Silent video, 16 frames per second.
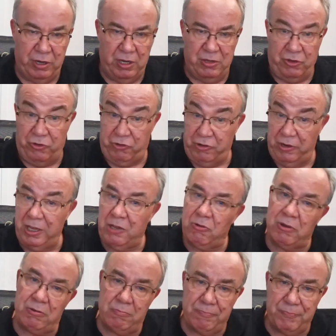The
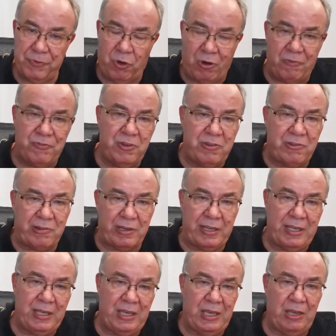secret,
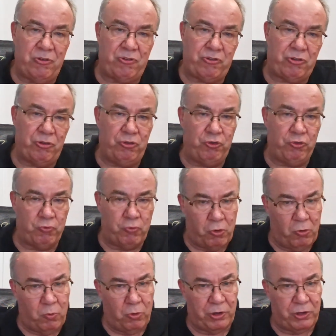obviously, is to
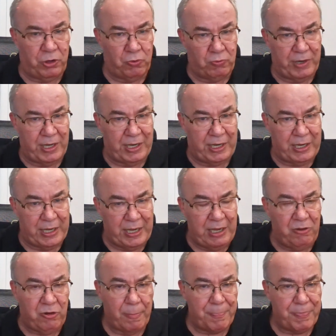draw what you really need,